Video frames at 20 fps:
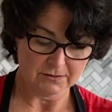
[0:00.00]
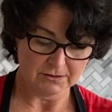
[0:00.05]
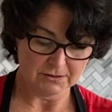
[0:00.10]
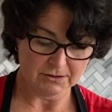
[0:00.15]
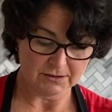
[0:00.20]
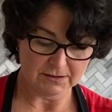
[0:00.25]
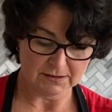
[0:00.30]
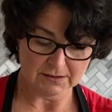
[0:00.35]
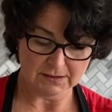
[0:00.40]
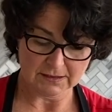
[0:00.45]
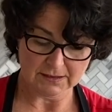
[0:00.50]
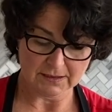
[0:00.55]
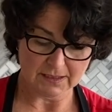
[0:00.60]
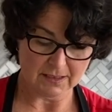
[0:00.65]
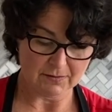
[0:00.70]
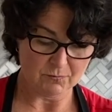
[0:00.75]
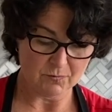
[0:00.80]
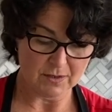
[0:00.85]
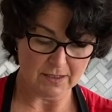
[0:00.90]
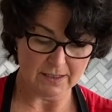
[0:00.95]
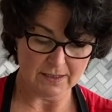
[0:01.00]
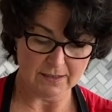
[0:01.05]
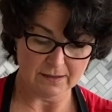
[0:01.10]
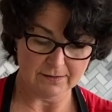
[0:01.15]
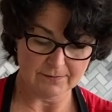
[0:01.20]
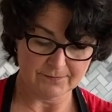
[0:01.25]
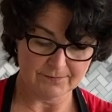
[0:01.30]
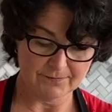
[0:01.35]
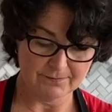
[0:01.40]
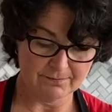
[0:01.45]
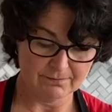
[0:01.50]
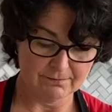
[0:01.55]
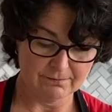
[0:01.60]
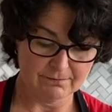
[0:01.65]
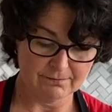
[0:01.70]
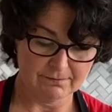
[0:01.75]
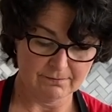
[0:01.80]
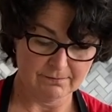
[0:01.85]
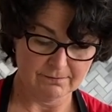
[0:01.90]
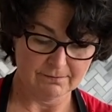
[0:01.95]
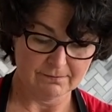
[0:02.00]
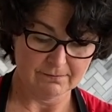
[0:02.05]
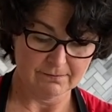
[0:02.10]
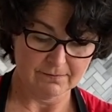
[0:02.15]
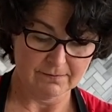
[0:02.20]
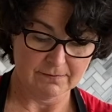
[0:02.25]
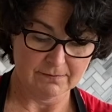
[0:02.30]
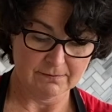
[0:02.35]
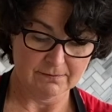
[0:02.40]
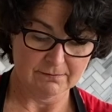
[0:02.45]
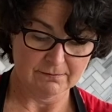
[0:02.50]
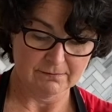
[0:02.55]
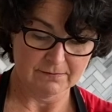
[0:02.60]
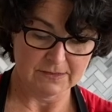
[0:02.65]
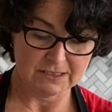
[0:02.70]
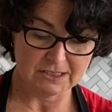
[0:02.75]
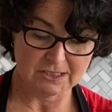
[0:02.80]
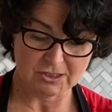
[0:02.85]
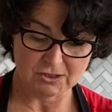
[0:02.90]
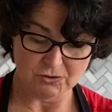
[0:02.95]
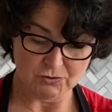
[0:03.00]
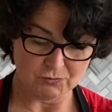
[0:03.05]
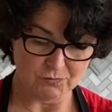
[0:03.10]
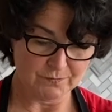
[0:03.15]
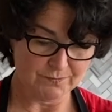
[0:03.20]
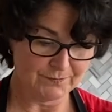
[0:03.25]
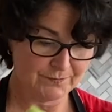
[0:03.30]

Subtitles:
Just like that. 1, 2